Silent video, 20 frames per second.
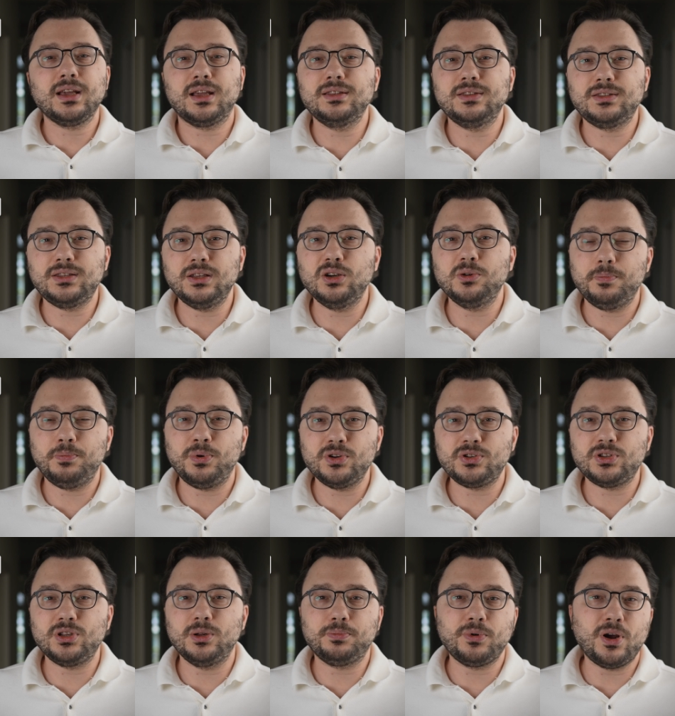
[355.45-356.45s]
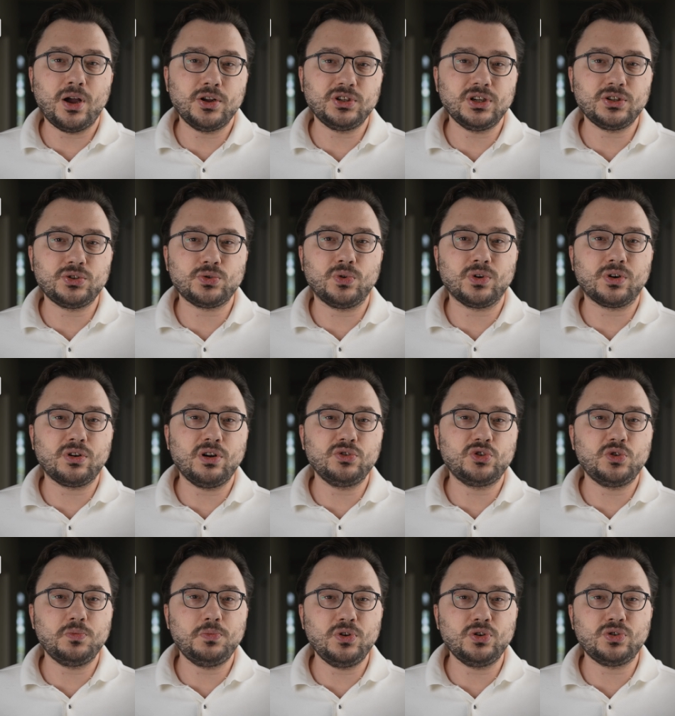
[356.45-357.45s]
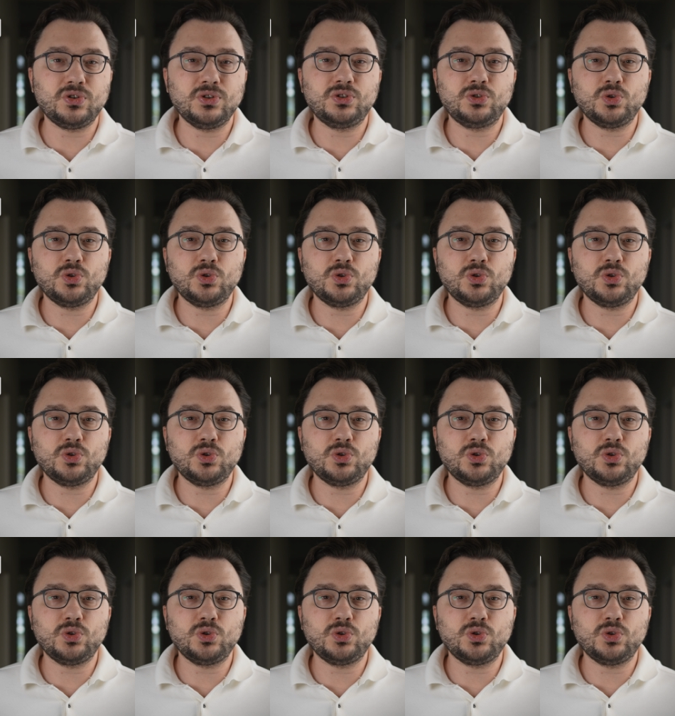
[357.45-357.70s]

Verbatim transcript: consider personal projects or contributions